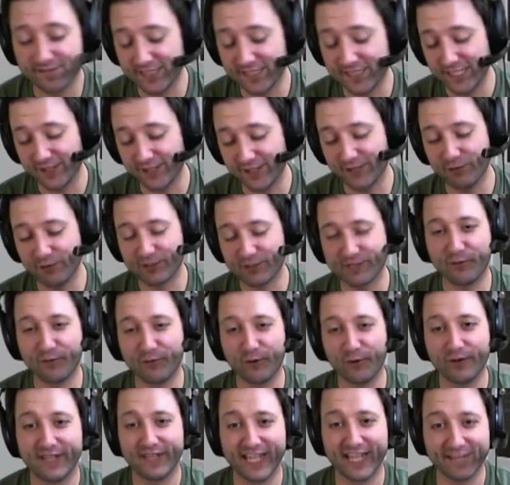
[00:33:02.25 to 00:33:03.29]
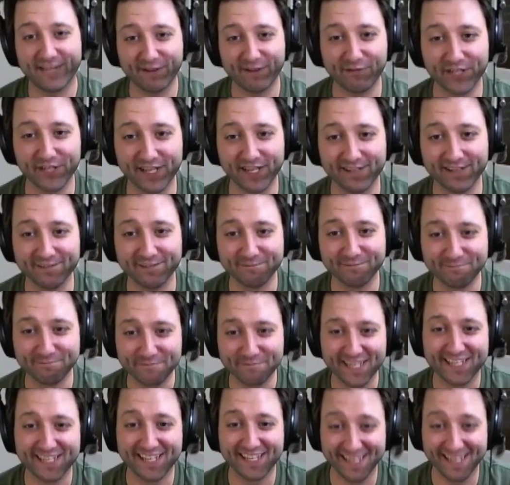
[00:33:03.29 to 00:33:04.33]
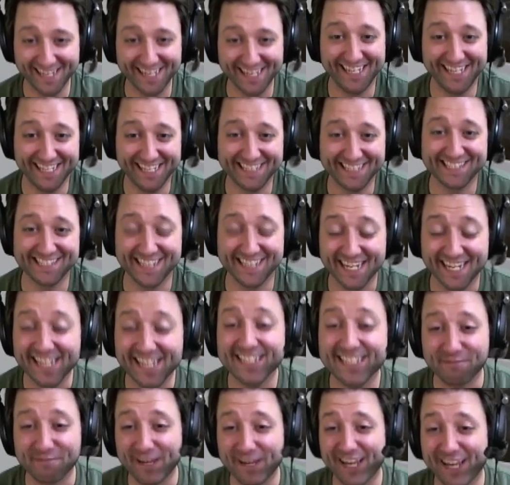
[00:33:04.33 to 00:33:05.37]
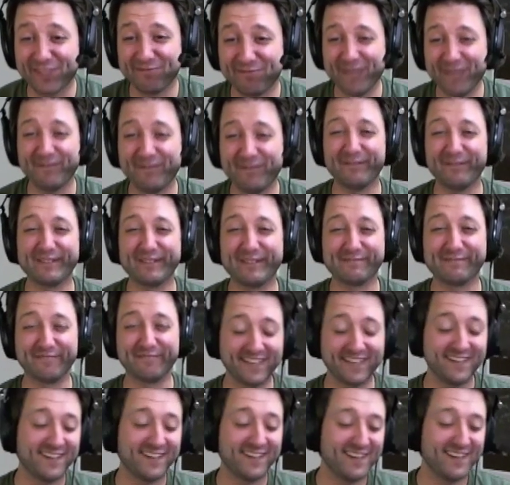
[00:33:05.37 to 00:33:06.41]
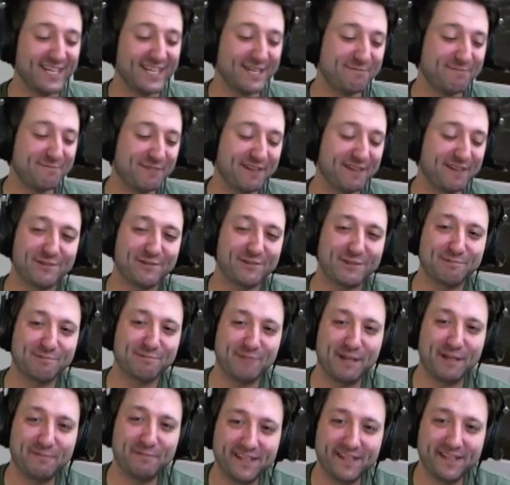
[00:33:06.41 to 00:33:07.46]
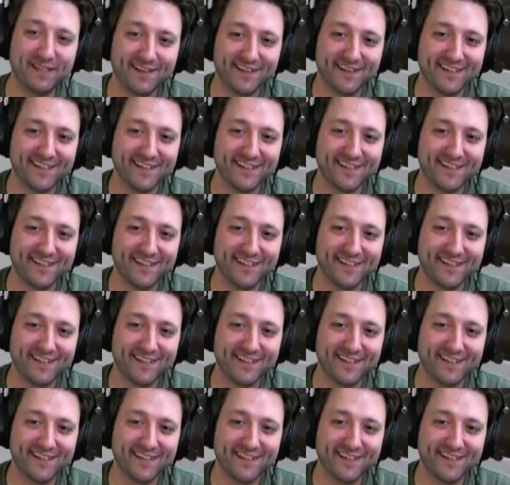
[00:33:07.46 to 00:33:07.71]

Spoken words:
most important thing I've done. It is my other baby. It was my first baby.